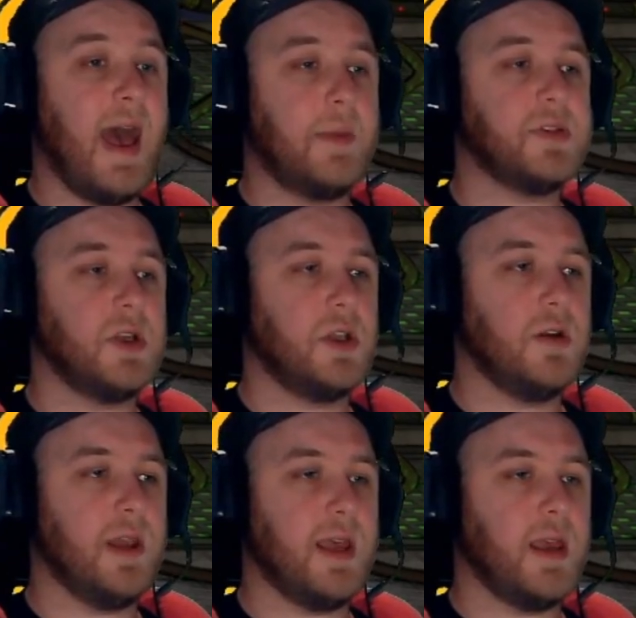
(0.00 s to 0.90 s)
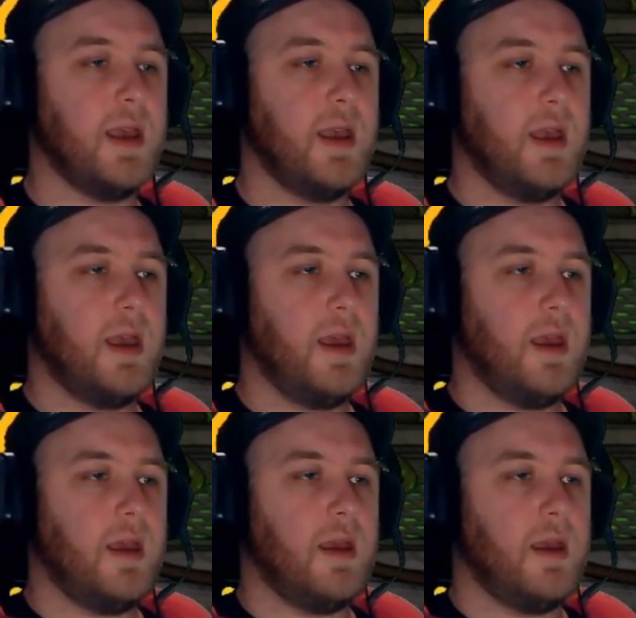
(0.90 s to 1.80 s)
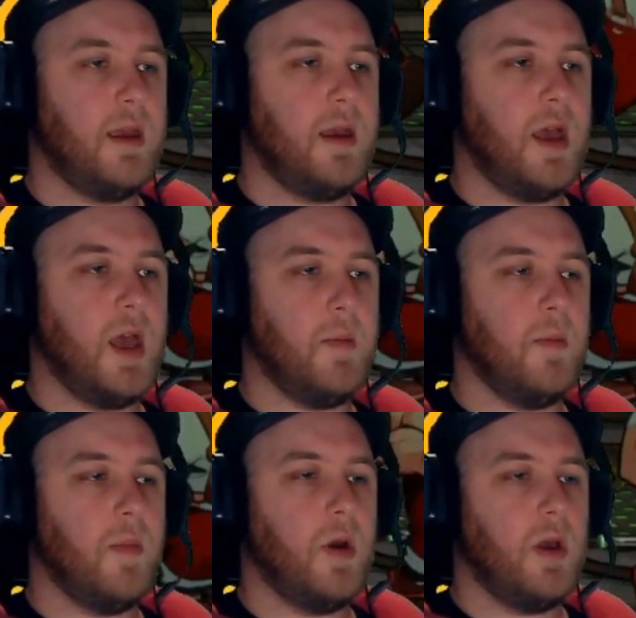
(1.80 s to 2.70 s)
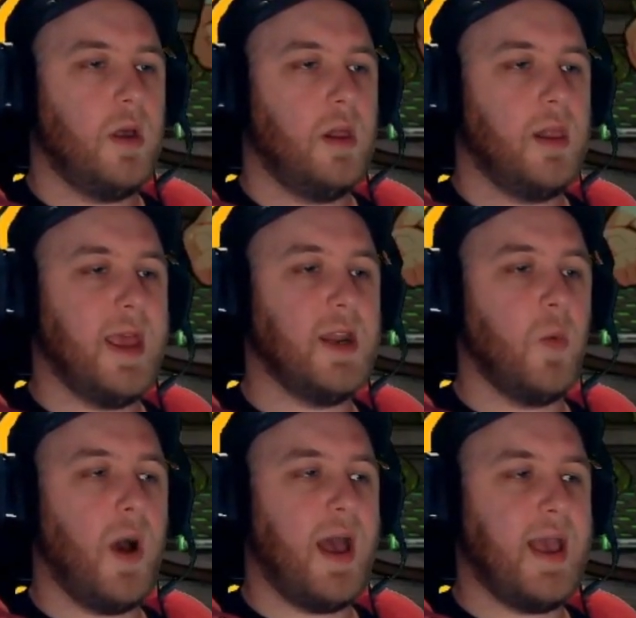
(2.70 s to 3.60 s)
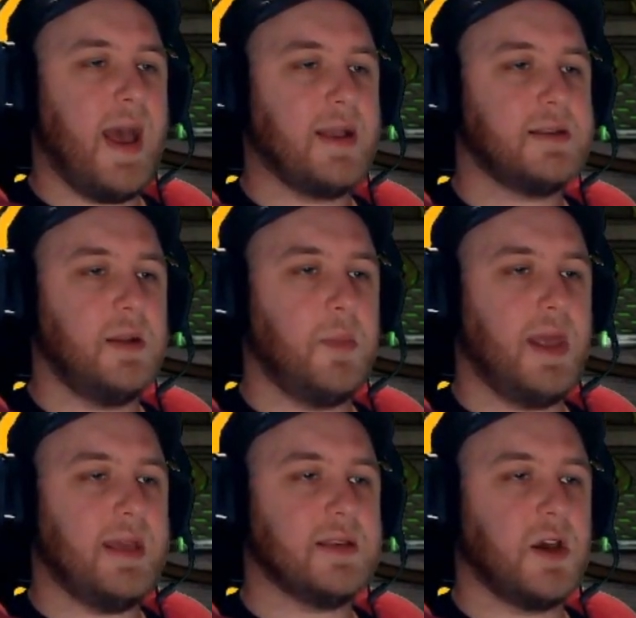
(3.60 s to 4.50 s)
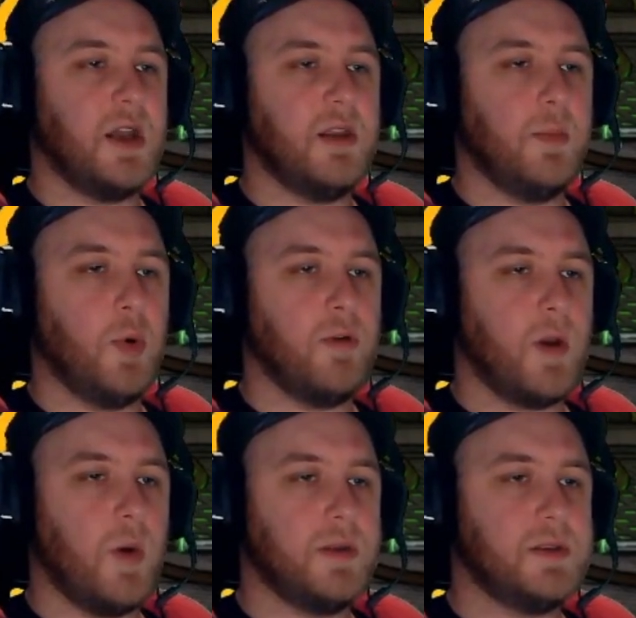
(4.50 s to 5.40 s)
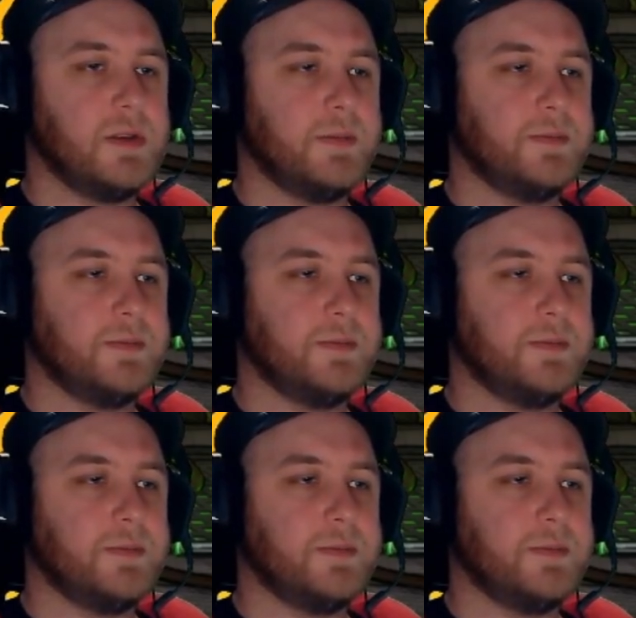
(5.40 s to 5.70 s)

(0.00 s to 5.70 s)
absolutely. Like in a way, Axel and Blaze are kind of the boring ones.